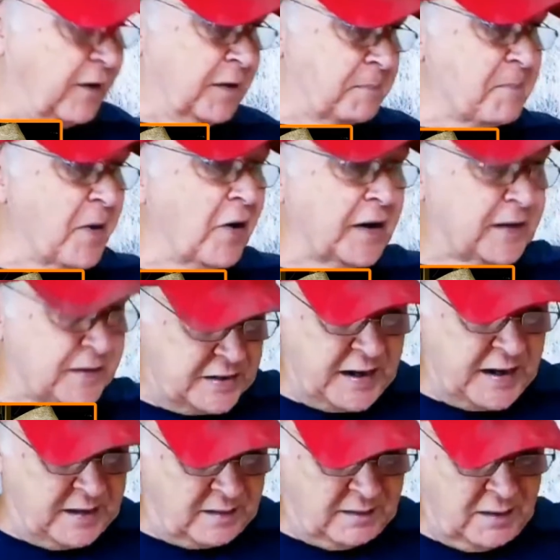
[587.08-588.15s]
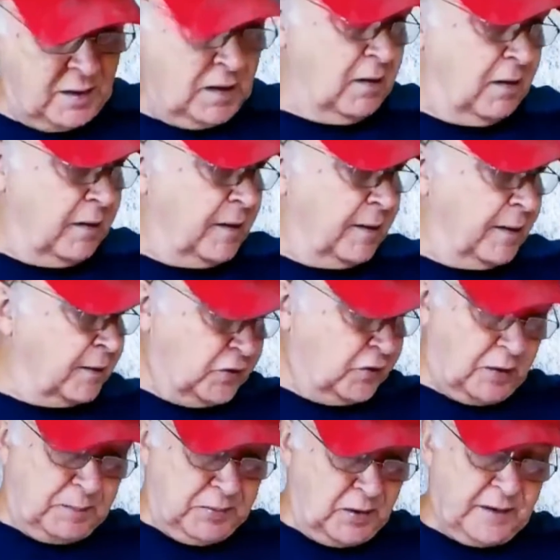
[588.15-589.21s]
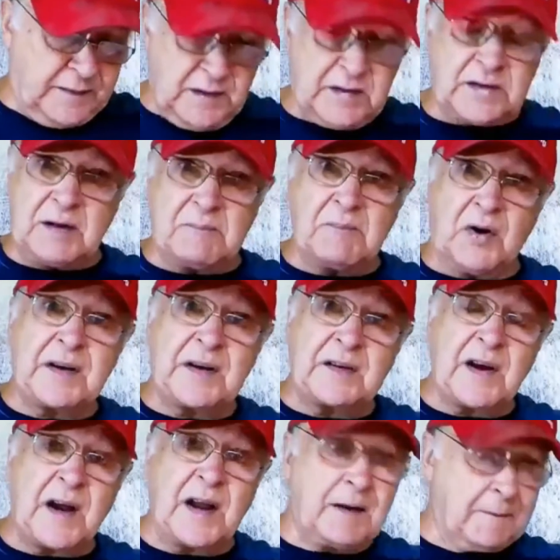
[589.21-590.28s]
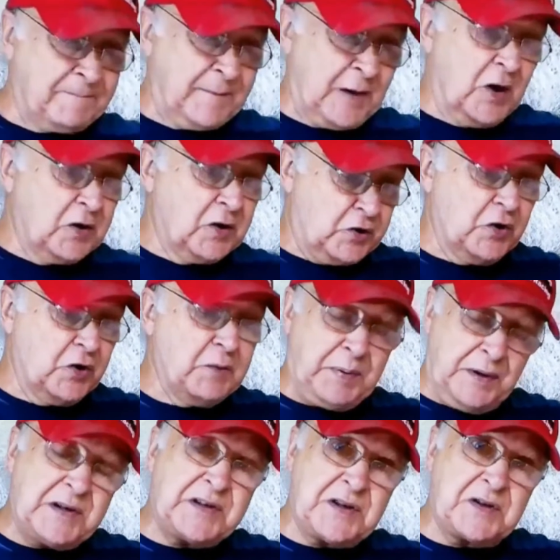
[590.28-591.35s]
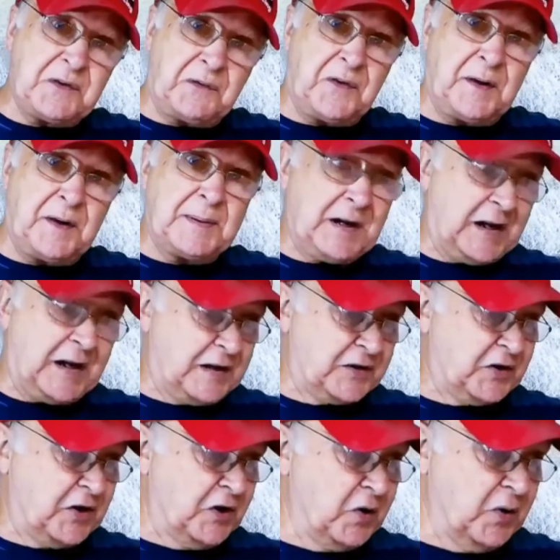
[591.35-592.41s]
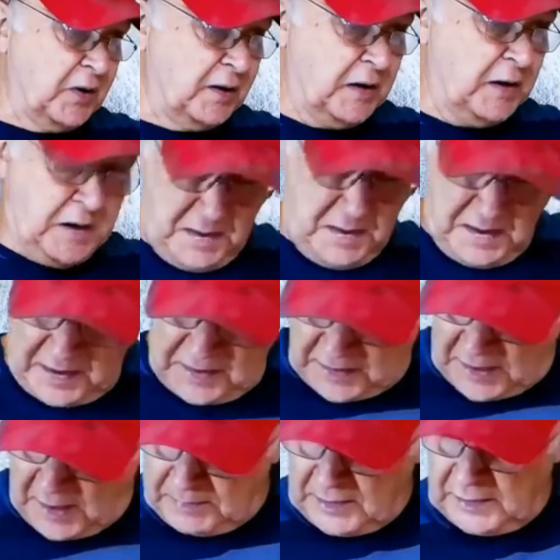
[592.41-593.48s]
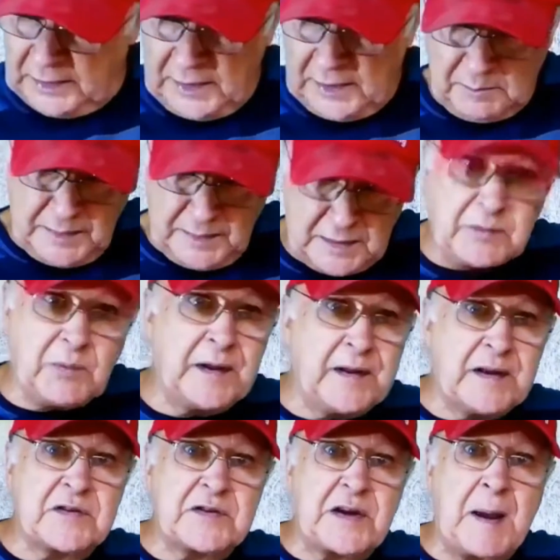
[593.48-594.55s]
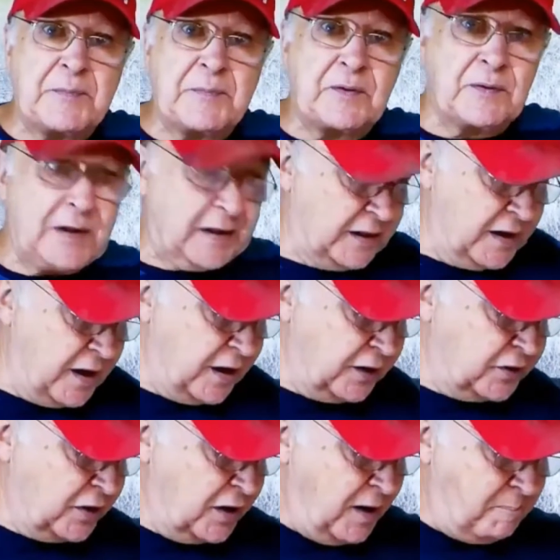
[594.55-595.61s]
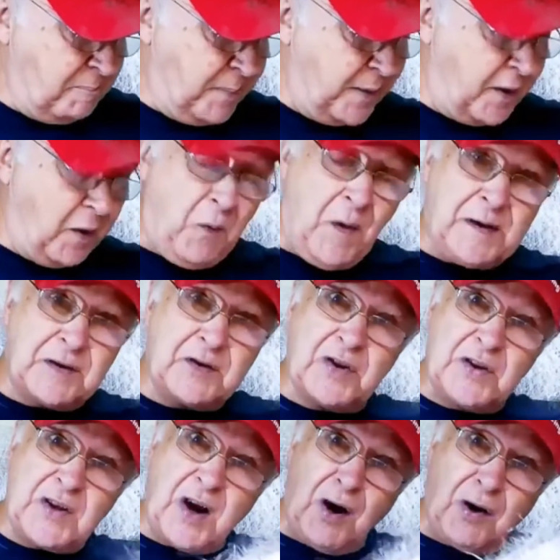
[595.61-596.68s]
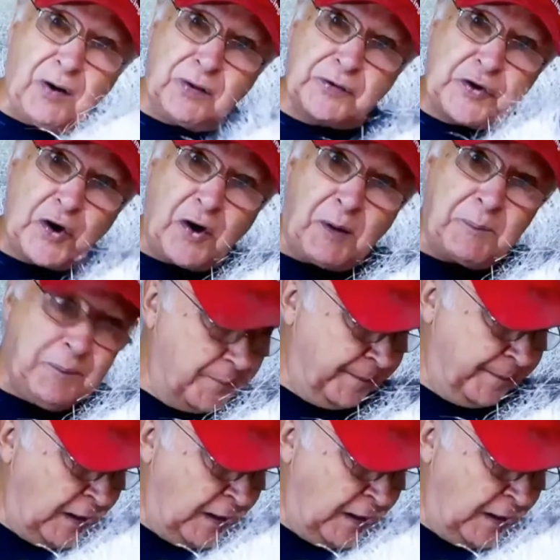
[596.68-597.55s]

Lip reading: it might take, on a job like this, it might take 2 pieces of fiberglass to do it, and a couple of little bits where there's gaps around the edge. But I won't do the whole job